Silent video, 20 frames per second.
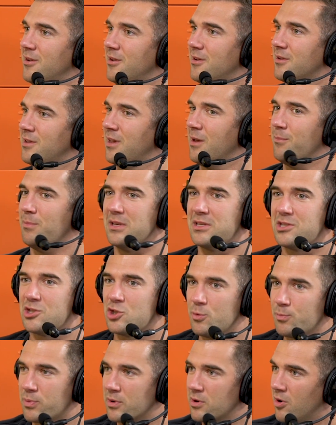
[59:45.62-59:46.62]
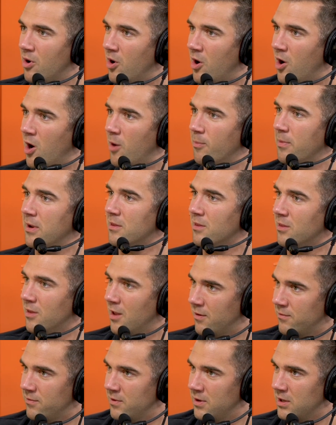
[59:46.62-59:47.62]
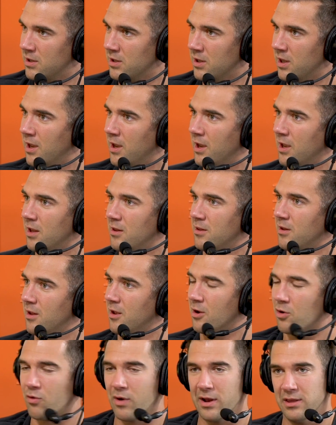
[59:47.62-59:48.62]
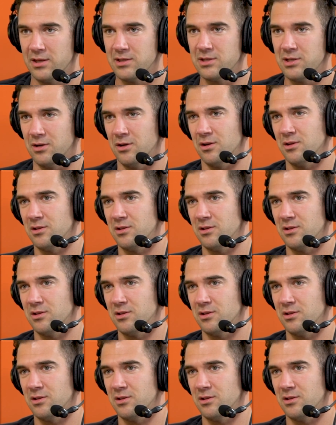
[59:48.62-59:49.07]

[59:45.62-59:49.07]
telling you, man, super calm and loving and a great listener.